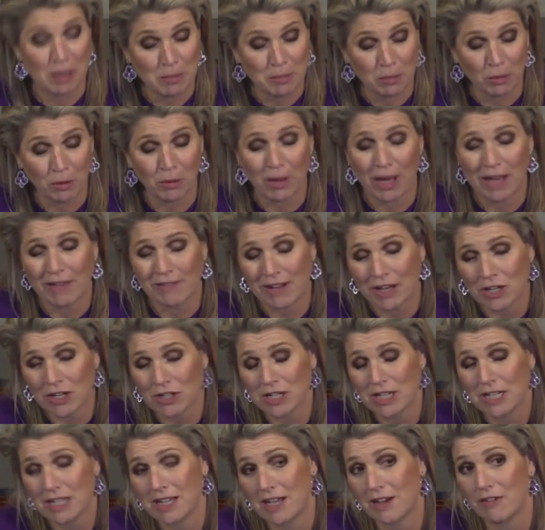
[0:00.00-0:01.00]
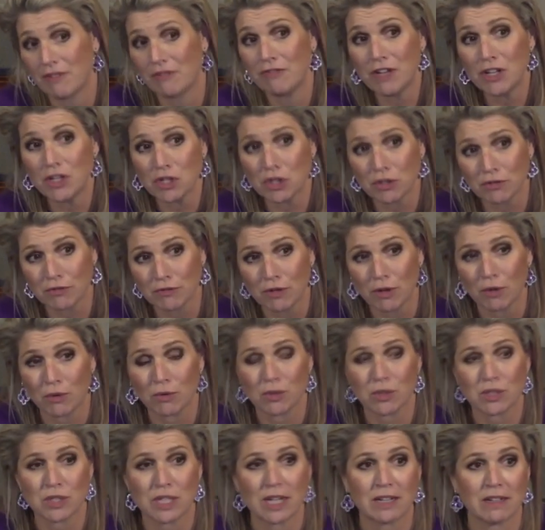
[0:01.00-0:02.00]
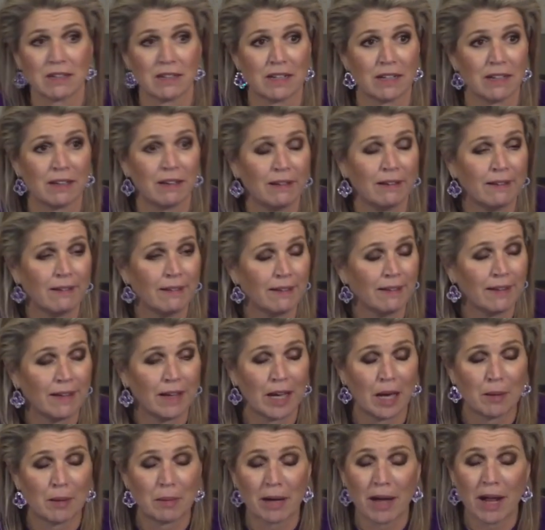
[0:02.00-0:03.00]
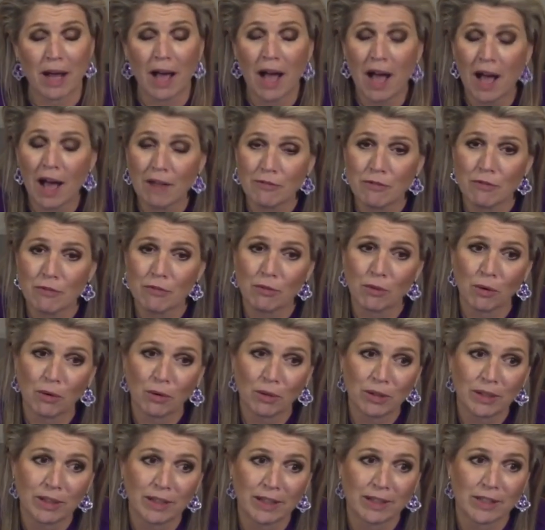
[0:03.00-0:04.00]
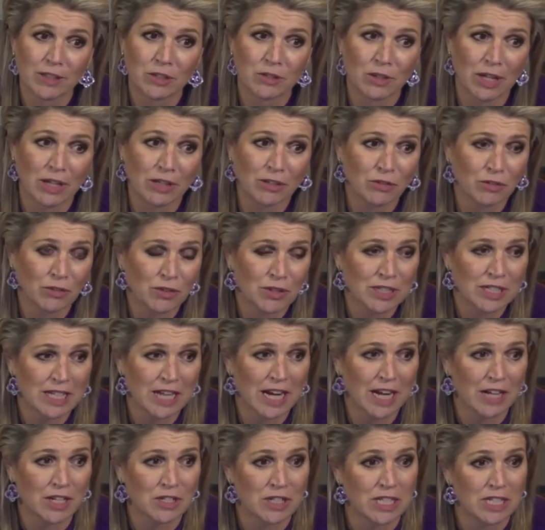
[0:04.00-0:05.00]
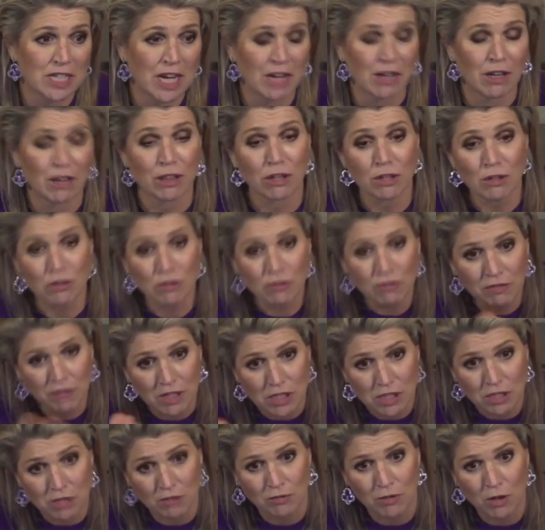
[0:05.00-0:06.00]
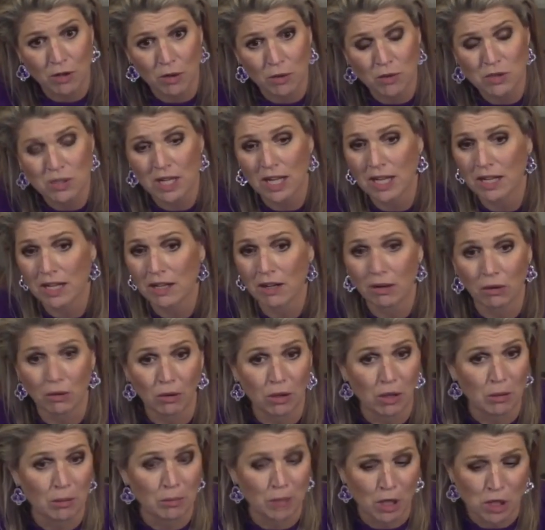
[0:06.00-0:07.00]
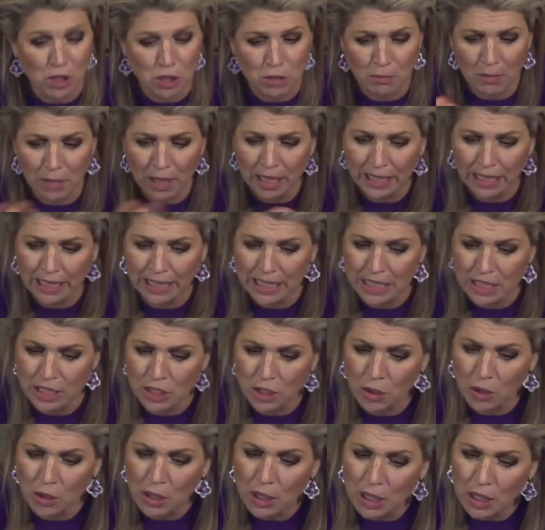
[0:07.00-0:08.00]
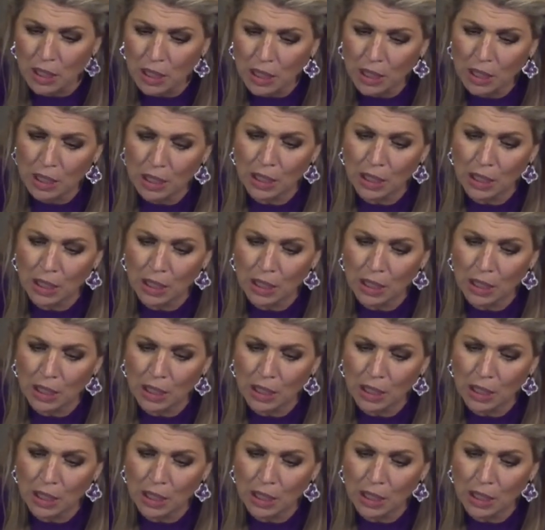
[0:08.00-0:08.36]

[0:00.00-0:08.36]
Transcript: people have actually have feature phones. And about a half of all the transfers are actually done through feature phones in all emerging markets. So,